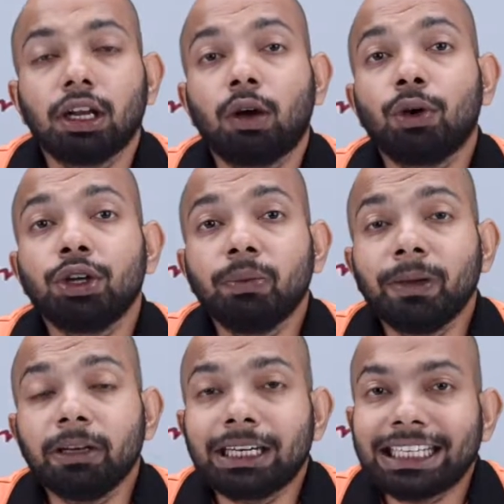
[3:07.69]
Now, what do you
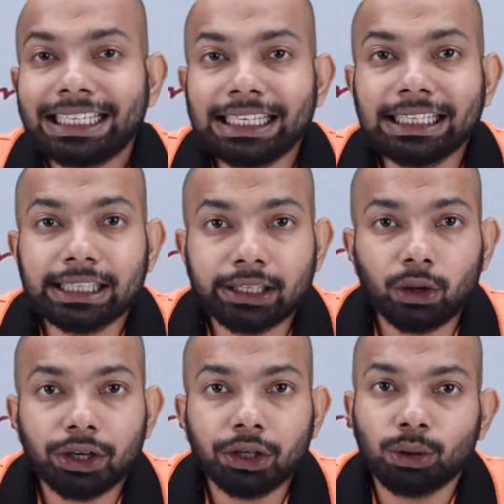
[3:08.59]
mean by taking
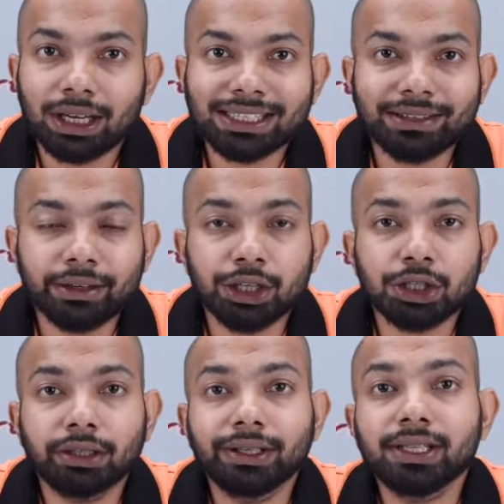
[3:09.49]
tenure into
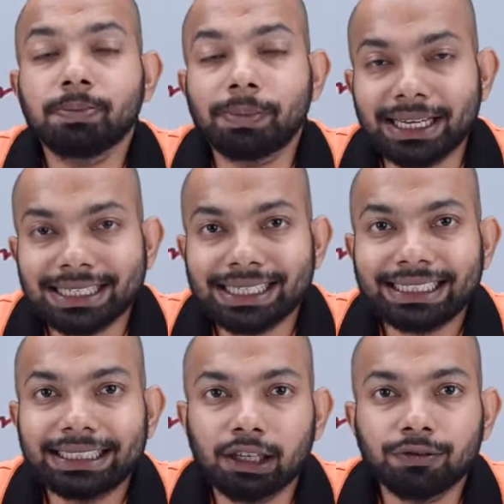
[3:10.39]
consideration? This
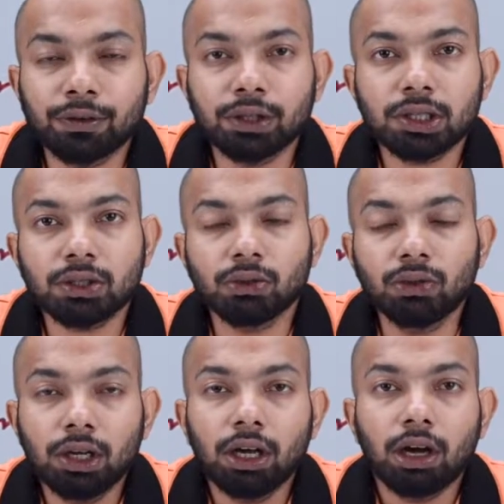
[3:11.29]
basically refers
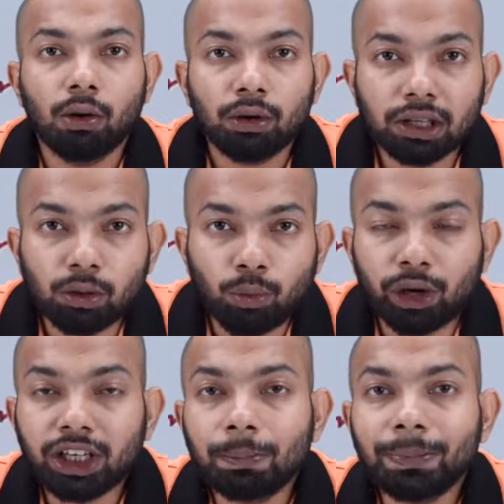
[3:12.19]
to till
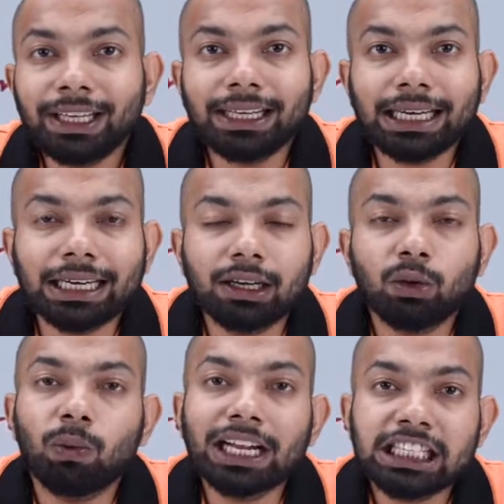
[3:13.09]
what period
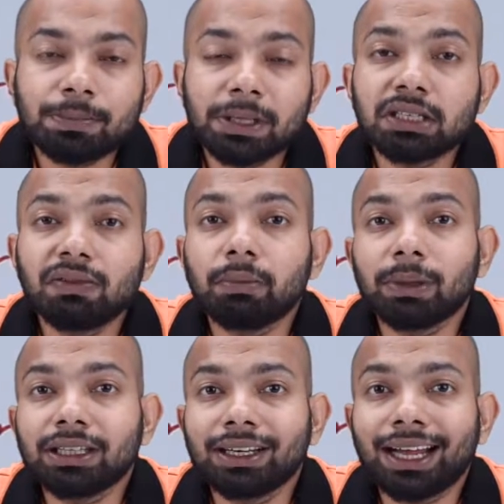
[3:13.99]
one specific
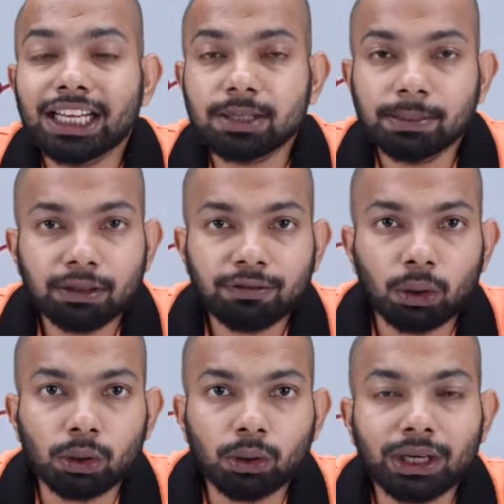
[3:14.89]
method has been
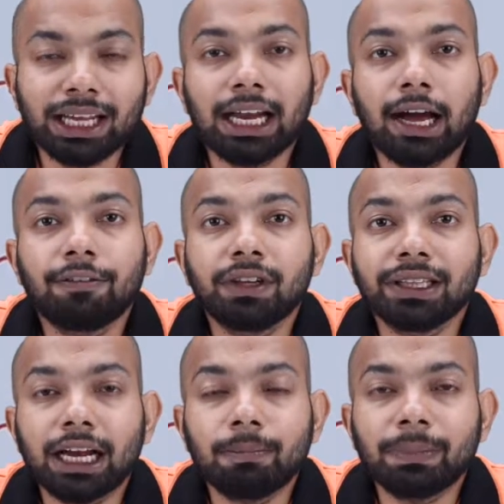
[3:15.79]
followed and after
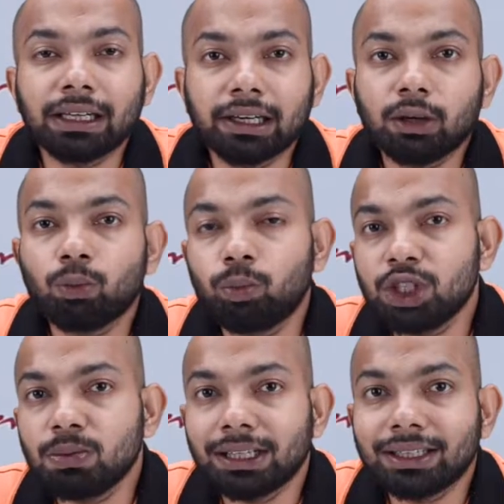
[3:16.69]
that period,
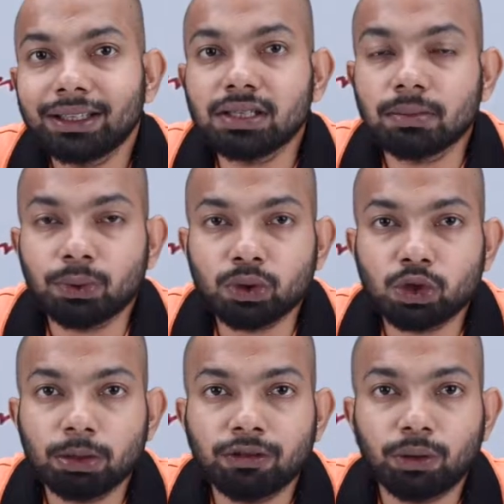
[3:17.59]
which method is supposed
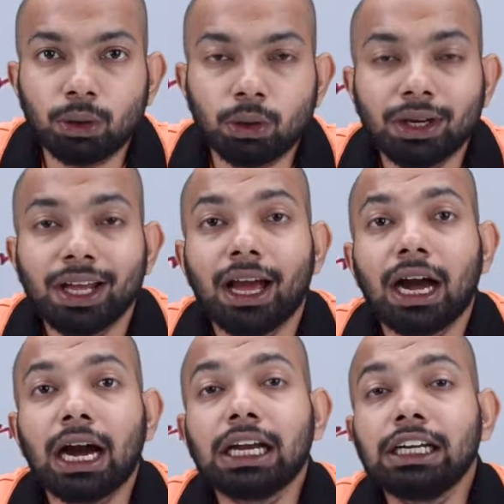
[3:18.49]
to be followed
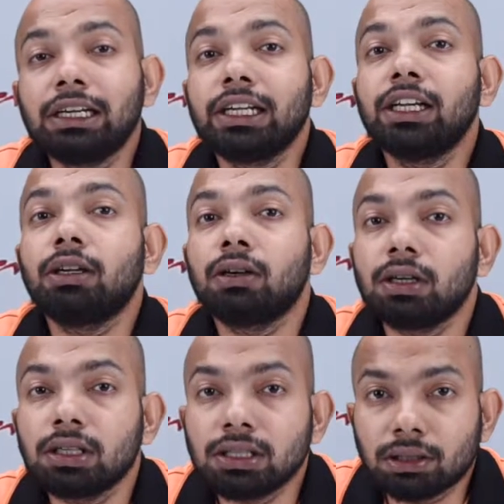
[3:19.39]
until
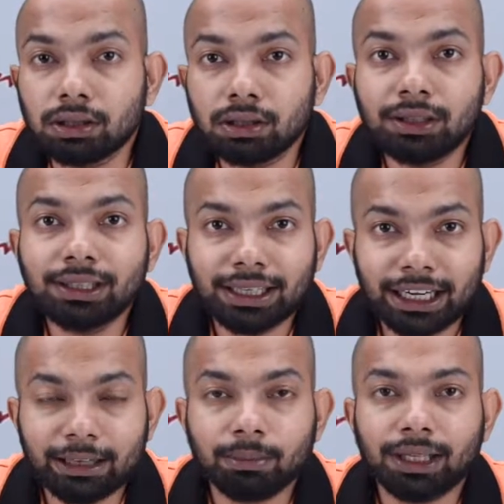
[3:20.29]
a certain time.